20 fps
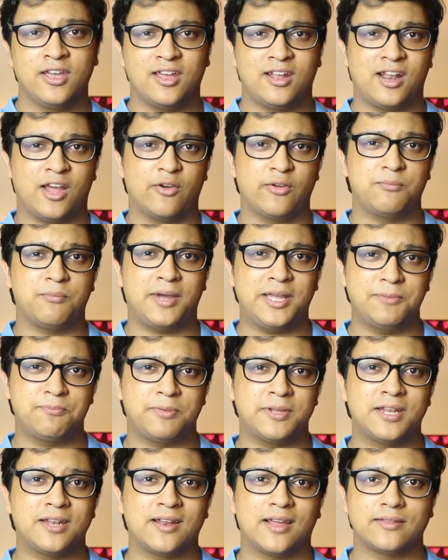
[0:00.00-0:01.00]
And now in my
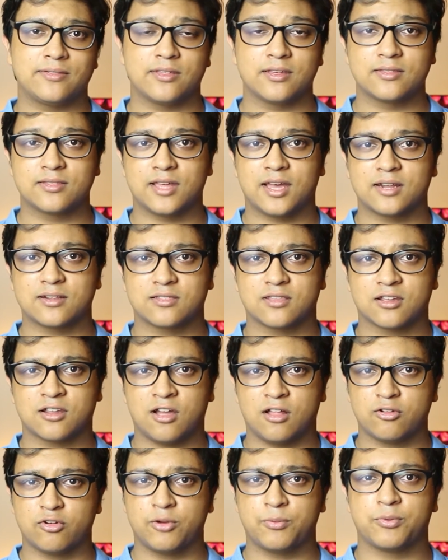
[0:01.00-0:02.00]
opinion, I think that the
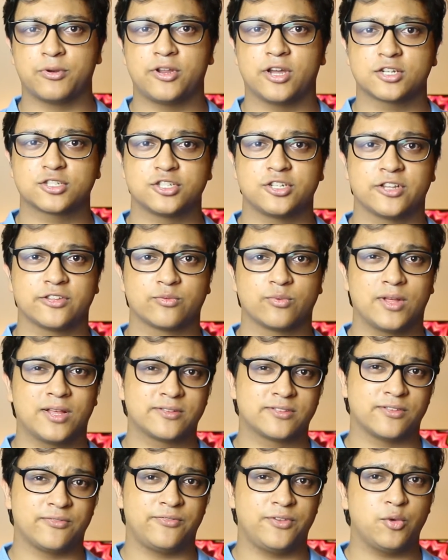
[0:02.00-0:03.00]
color reproduction as well
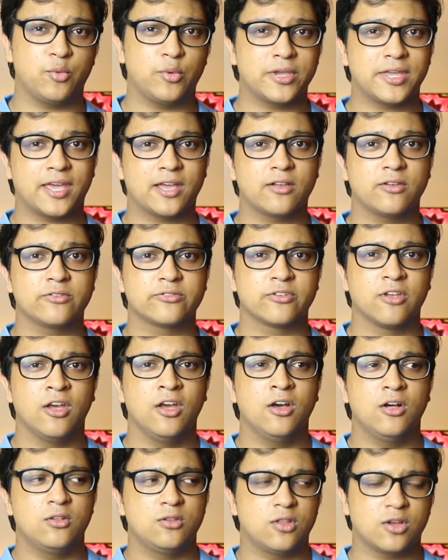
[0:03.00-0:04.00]
as the viewing angles
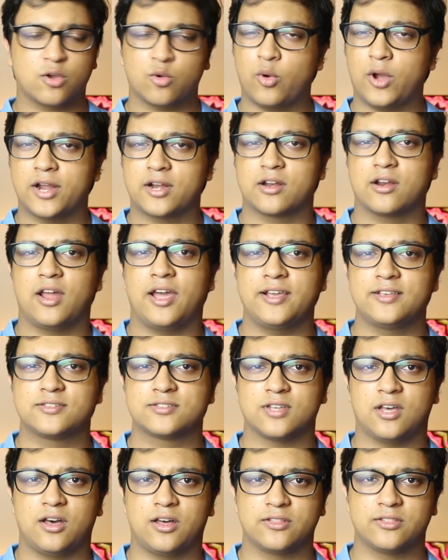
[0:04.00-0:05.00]
look quite
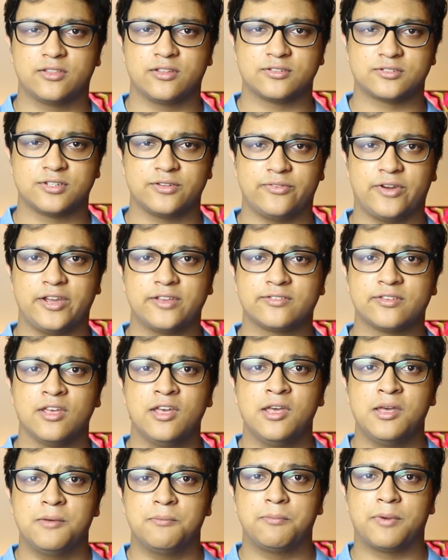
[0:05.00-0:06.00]
nice on this device,
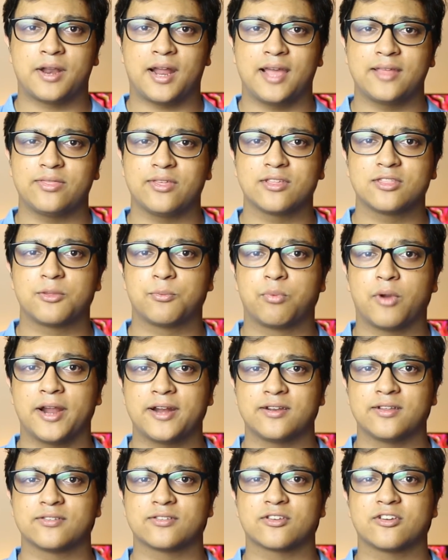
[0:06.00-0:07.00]
but I think the
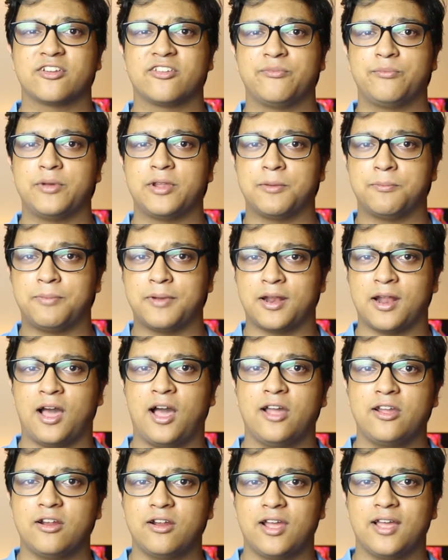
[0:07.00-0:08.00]
brightness could have been a bit
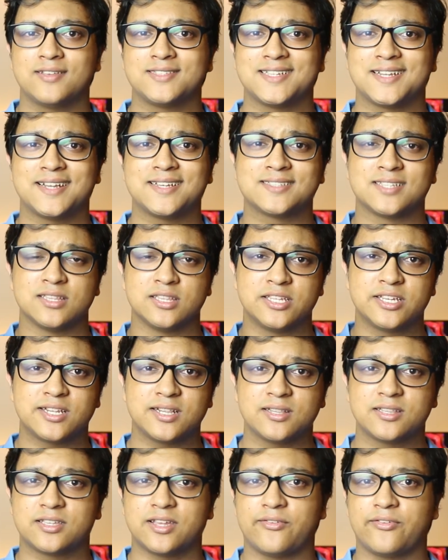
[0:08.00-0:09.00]
higher as it is a
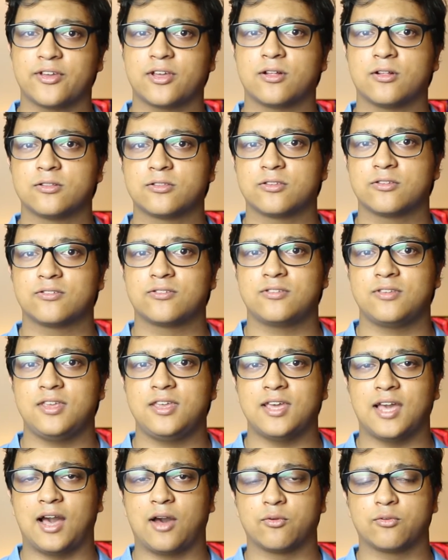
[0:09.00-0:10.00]
little difficult to
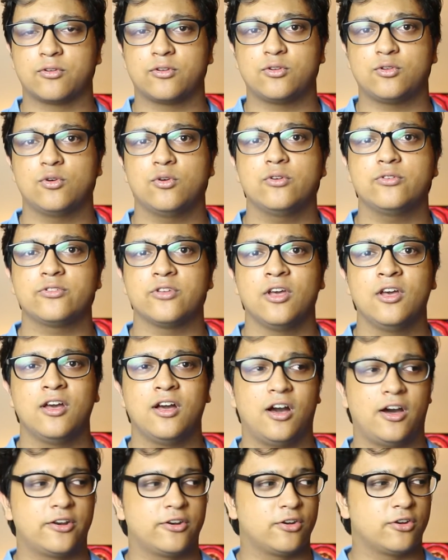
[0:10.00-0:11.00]
see outdoors
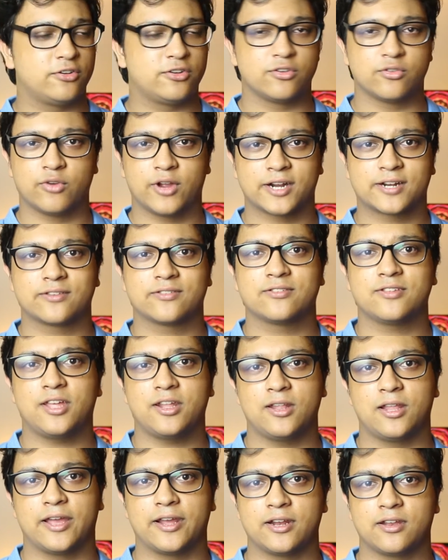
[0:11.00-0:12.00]
under direct
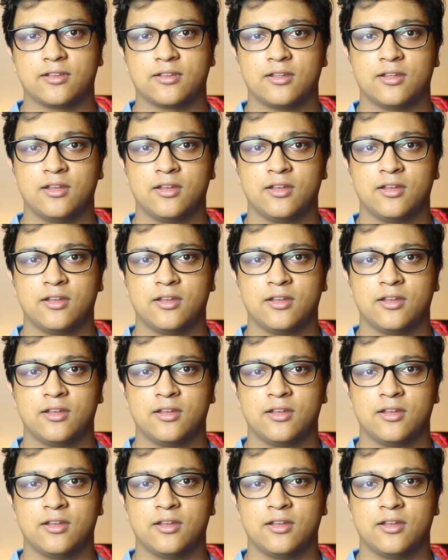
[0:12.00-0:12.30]
sunlight.